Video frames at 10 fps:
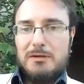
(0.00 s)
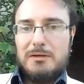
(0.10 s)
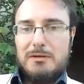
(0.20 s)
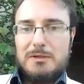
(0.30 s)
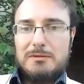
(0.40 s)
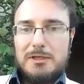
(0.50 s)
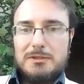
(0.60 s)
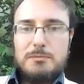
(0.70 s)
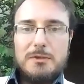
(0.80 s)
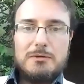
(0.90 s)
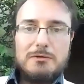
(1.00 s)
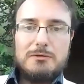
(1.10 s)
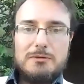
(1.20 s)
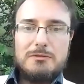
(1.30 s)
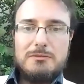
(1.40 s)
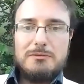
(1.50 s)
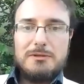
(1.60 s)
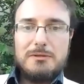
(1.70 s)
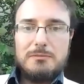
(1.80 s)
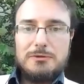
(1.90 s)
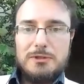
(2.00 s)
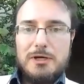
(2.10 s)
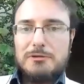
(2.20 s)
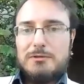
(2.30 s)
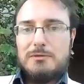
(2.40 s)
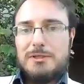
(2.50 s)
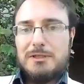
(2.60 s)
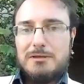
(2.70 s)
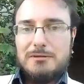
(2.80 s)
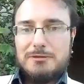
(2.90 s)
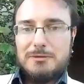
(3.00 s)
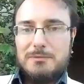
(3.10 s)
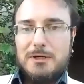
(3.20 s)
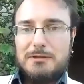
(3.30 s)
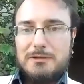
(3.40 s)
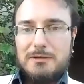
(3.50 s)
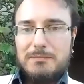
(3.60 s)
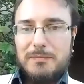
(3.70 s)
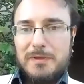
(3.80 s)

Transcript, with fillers: uh, and that's because that was us doing it in Somalia